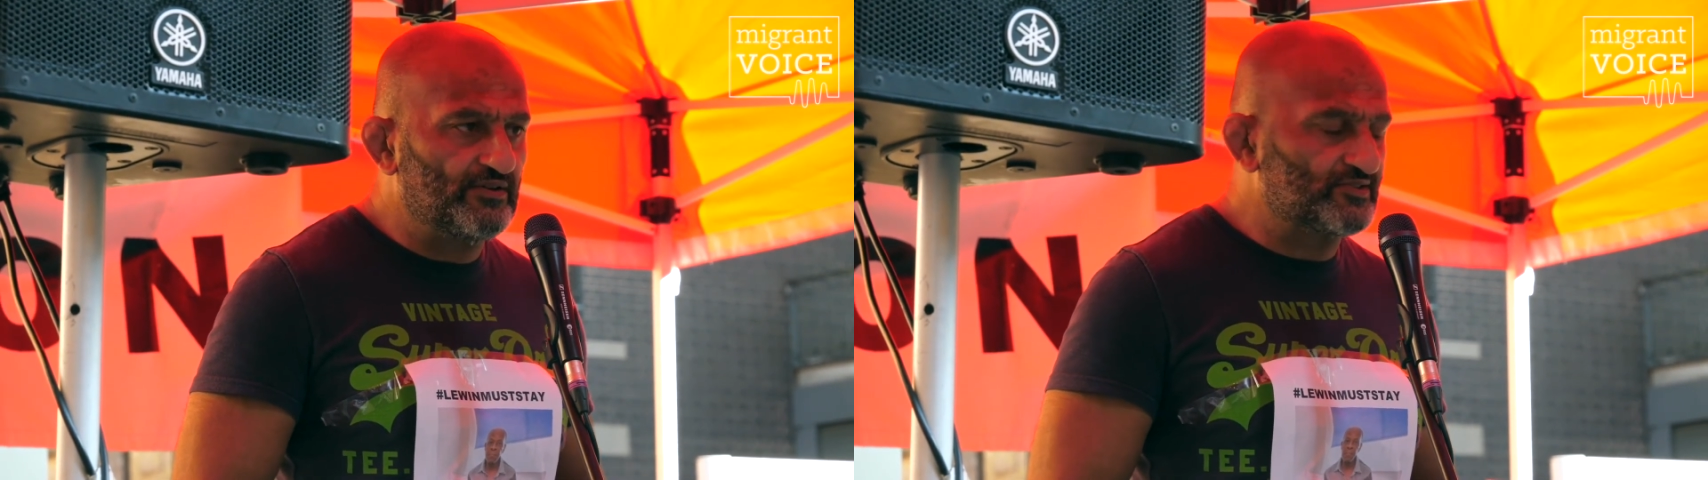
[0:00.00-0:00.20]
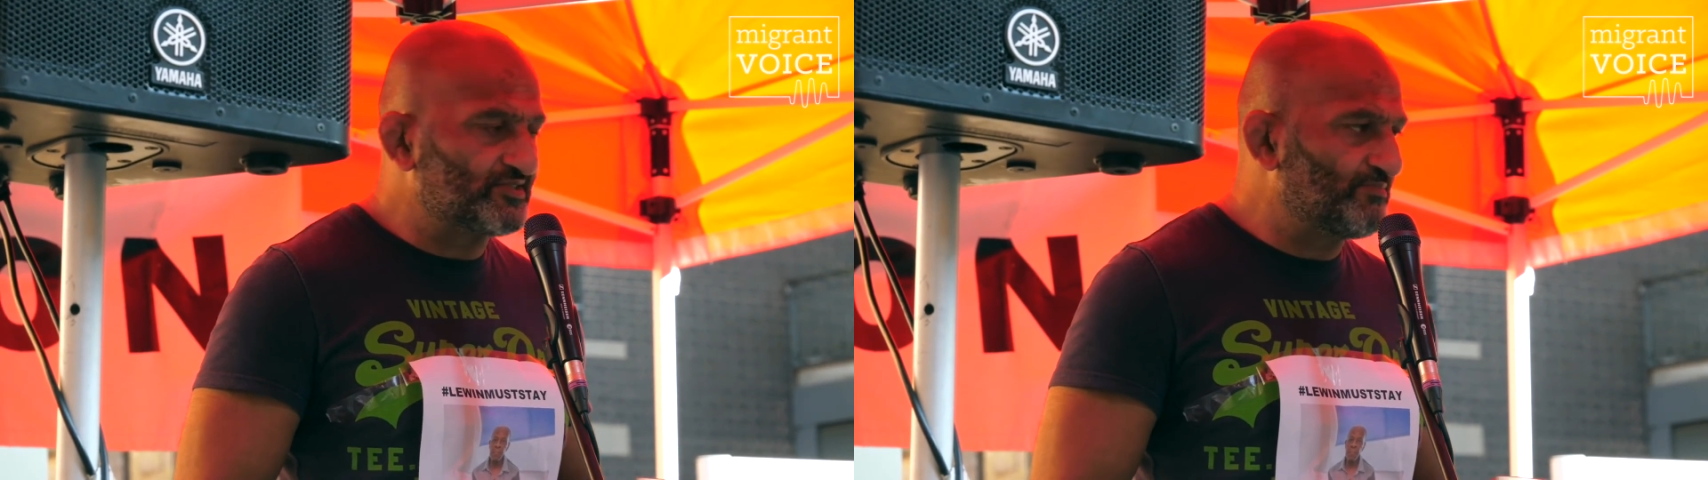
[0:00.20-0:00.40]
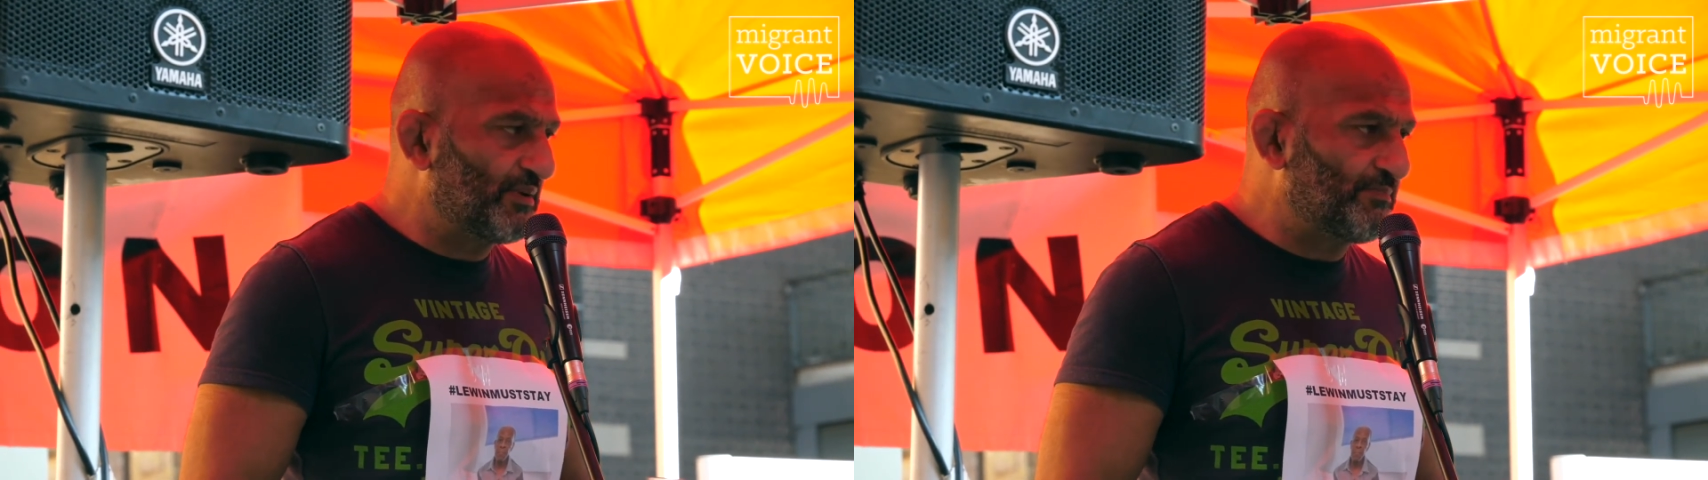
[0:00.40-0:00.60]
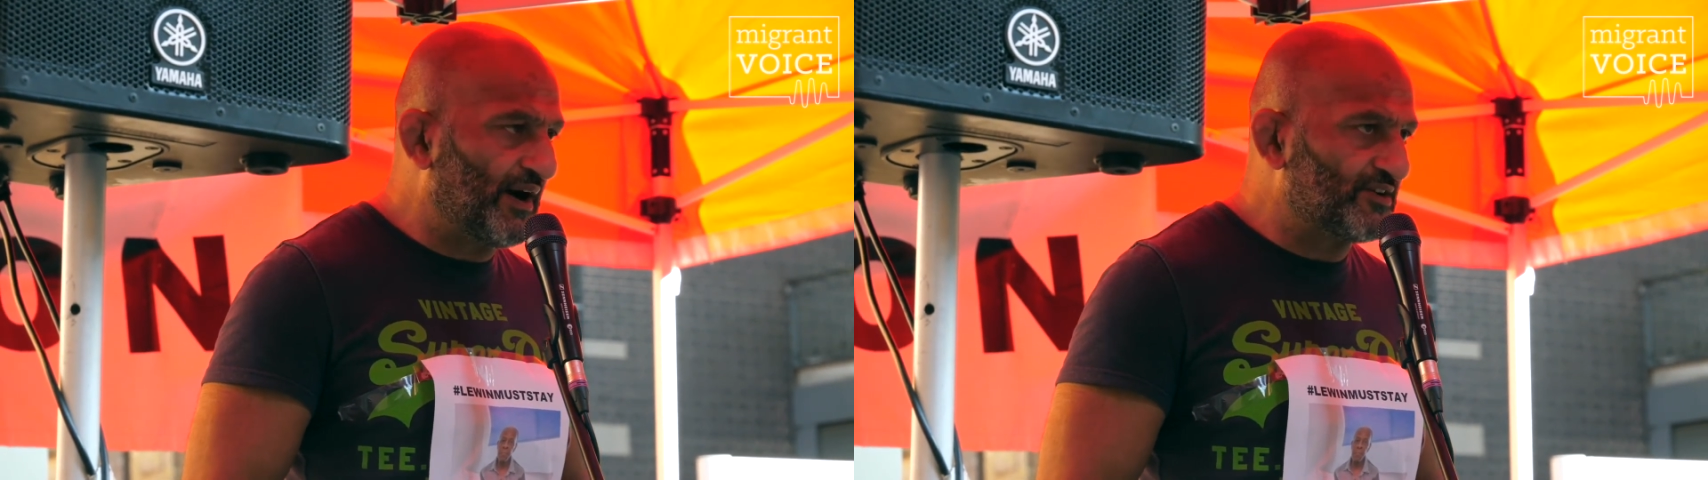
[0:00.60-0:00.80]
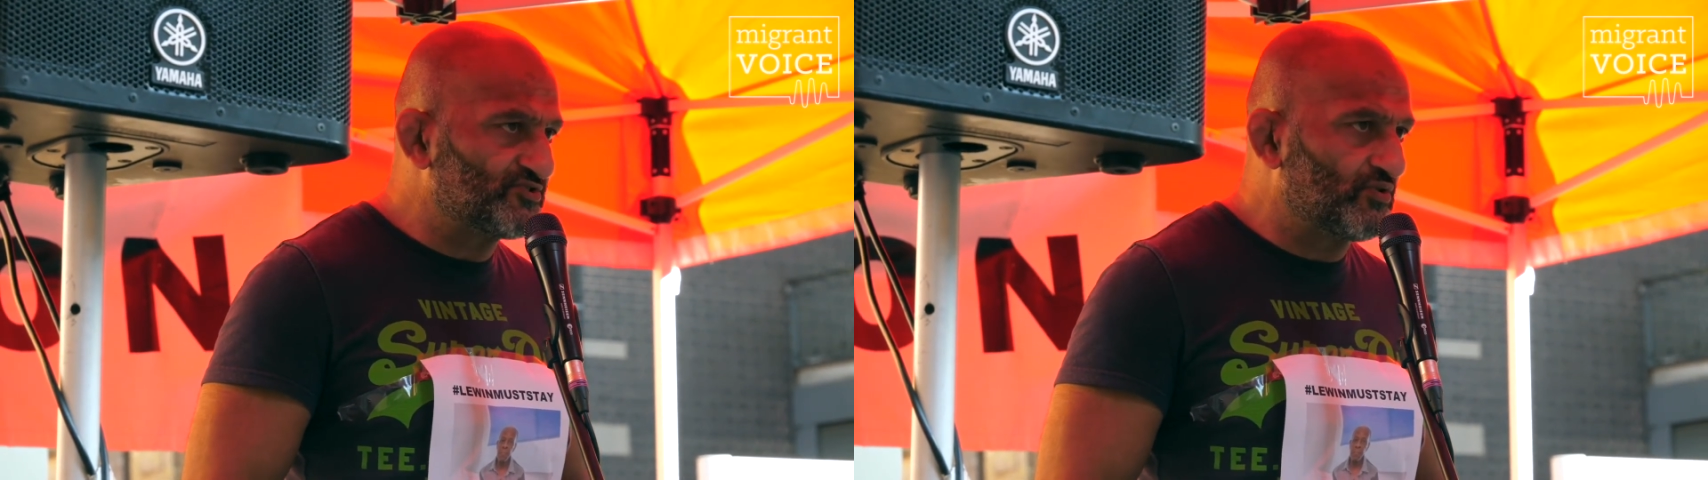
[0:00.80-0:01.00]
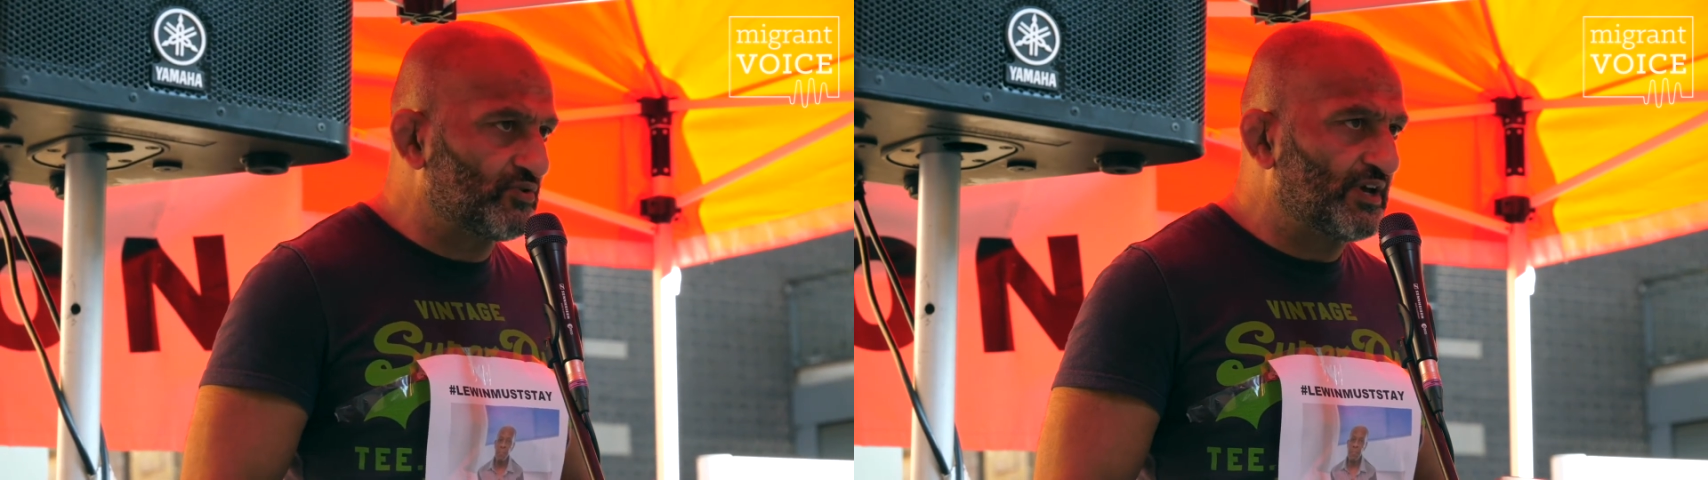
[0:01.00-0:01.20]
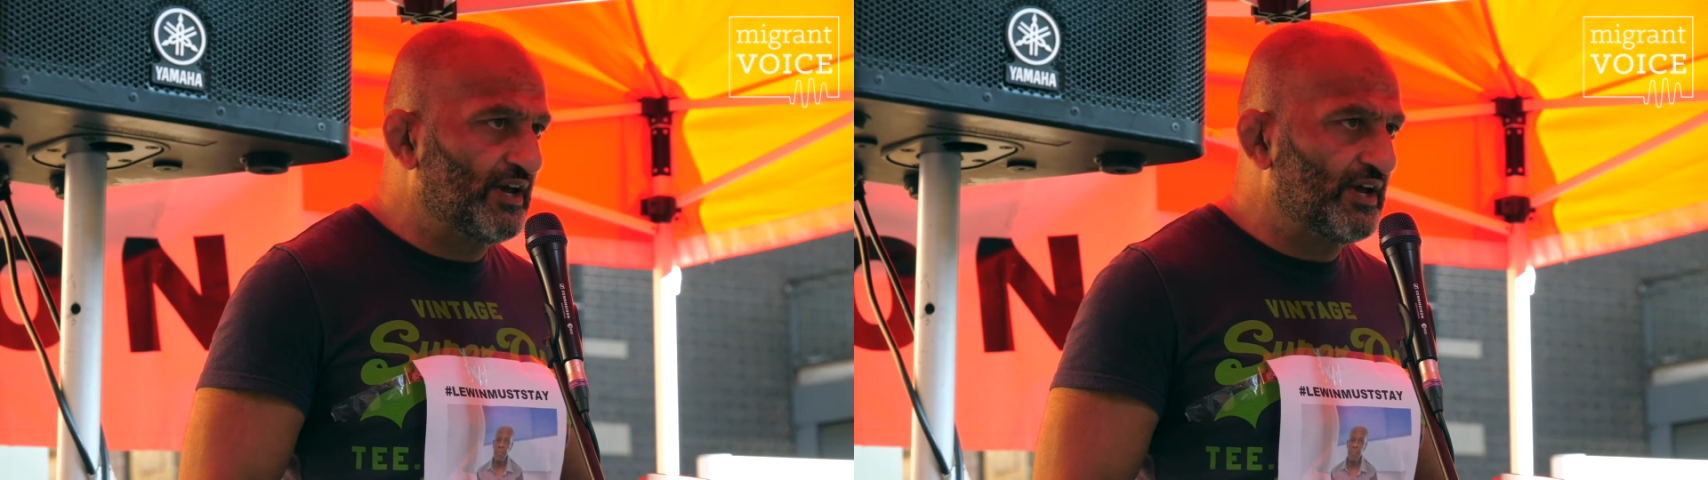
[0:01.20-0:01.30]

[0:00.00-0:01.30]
looked a bit puzzled.